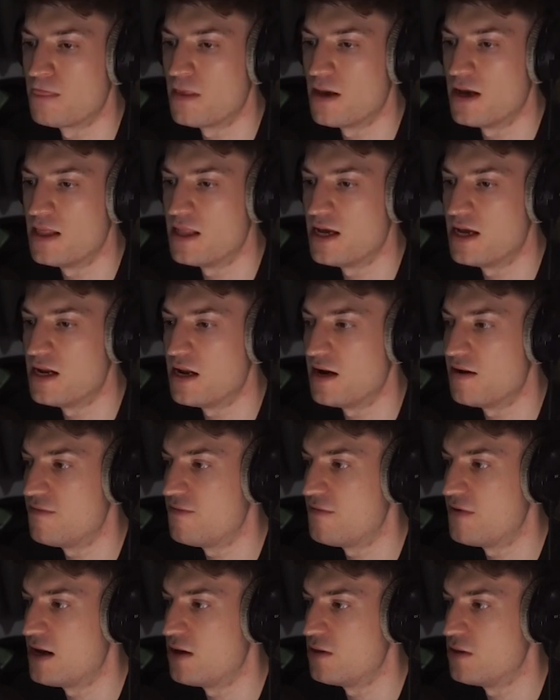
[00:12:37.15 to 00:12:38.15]
And then I
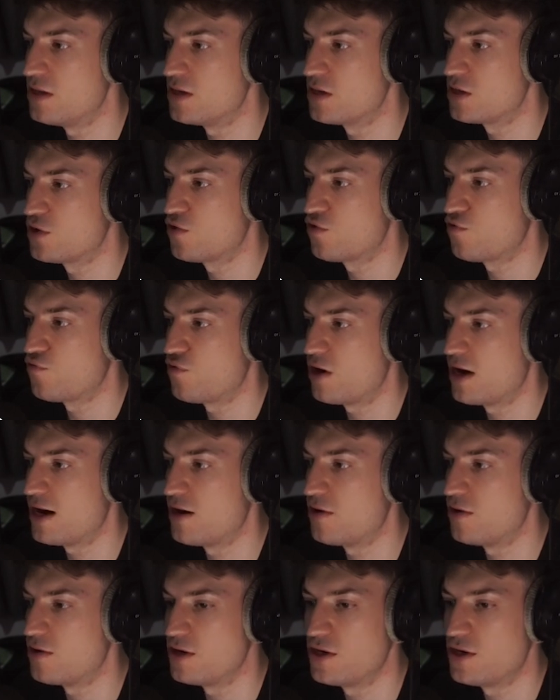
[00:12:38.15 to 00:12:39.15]
found this
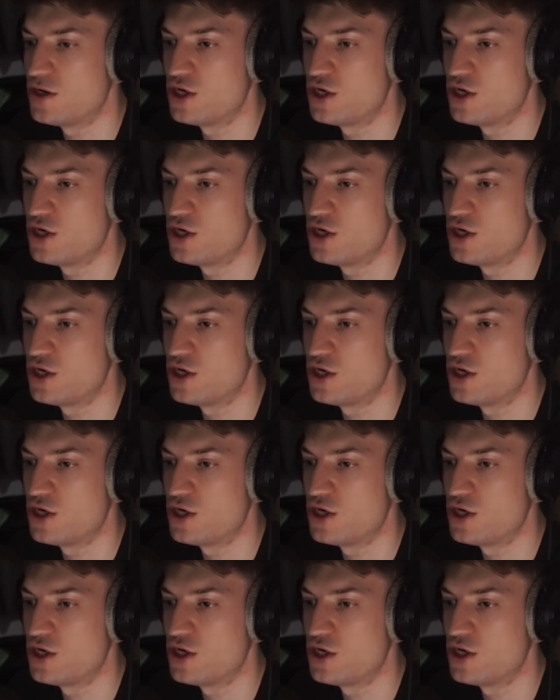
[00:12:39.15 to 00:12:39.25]
crowd